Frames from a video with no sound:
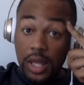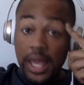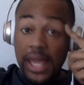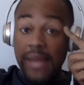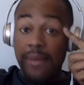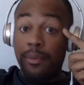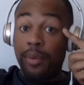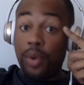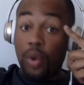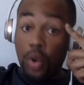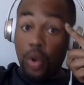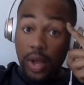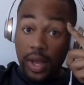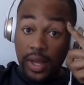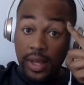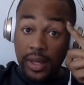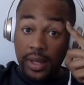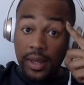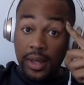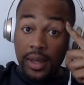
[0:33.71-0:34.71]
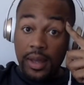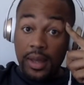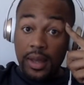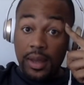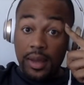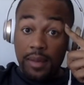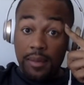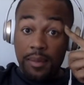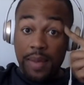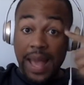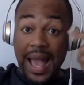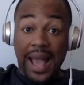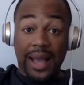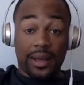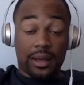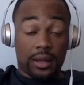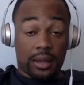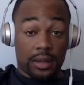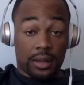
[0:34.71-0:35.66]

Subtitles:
a boy back